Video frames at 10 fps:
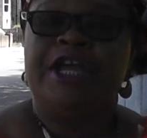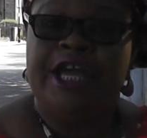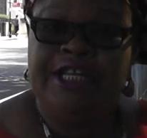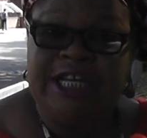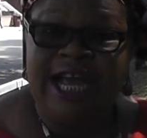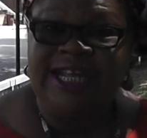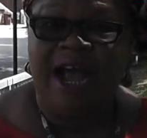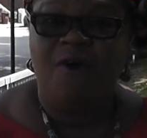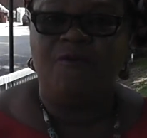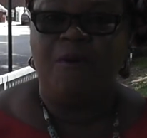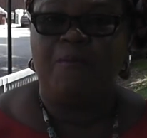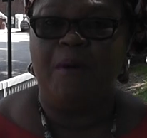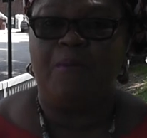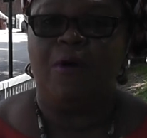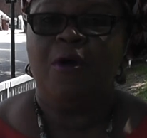King Jaja of
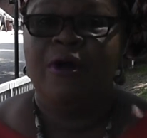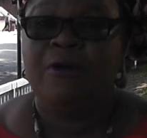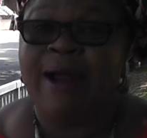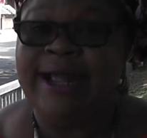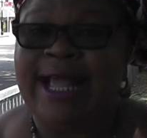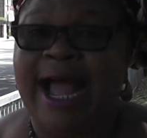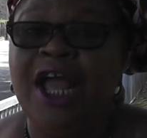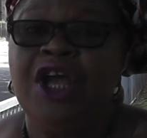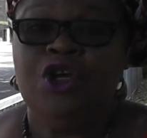Opopo, rather